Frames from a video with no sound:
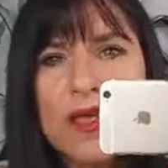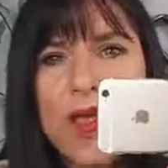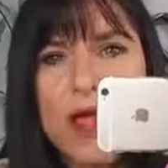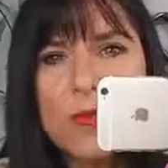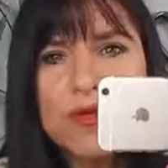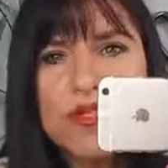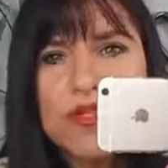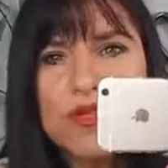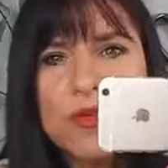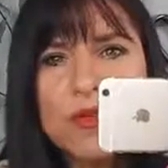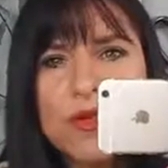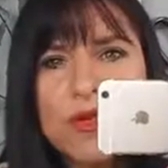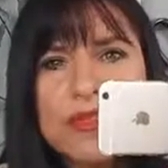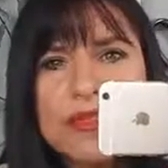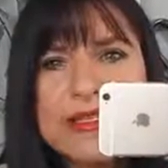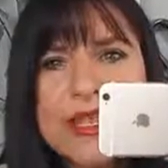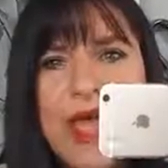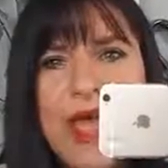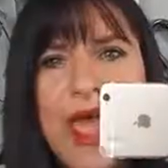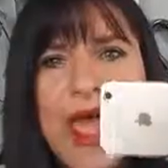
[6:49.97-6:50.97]
camera
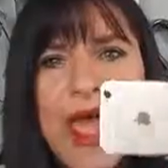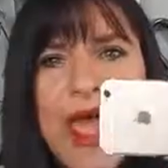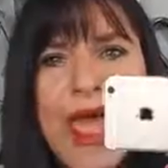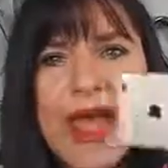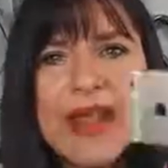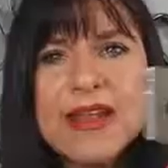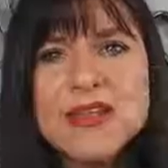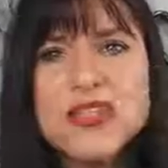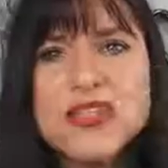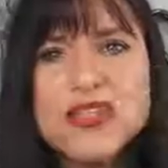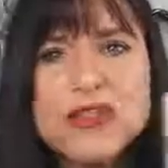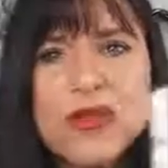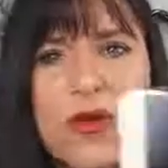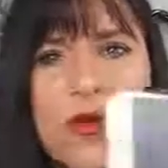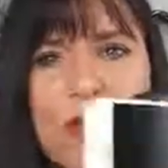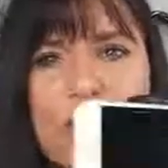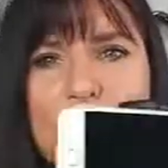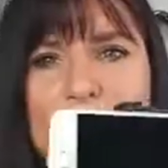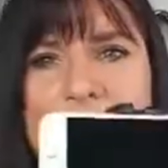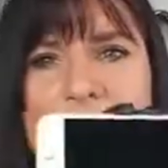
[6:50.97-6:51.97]
stores, and it just
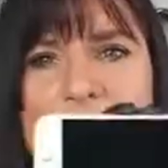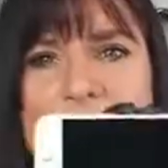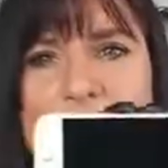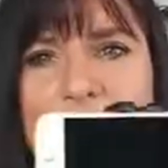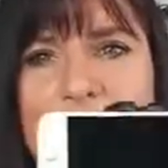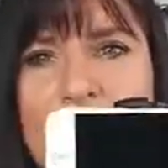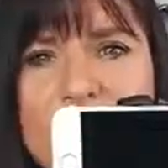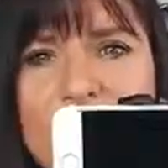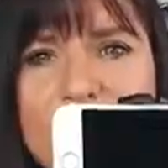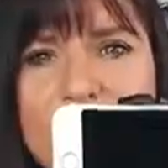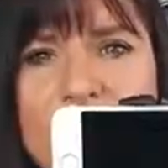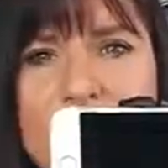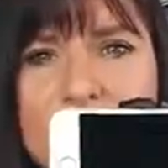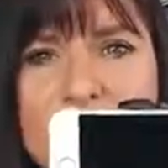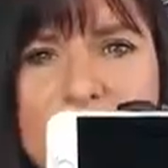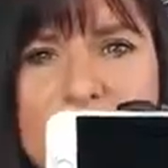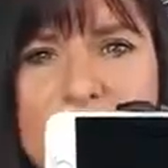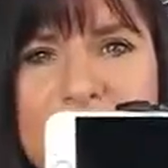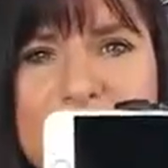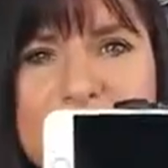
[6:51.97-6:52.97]
holds the iPhone
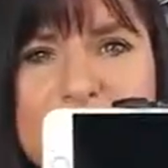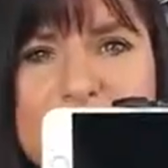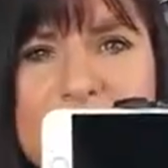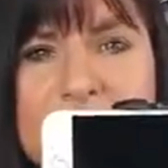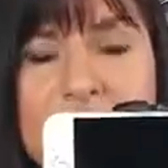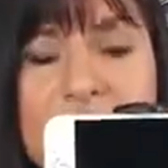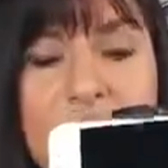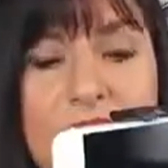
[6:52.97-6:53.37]
in place.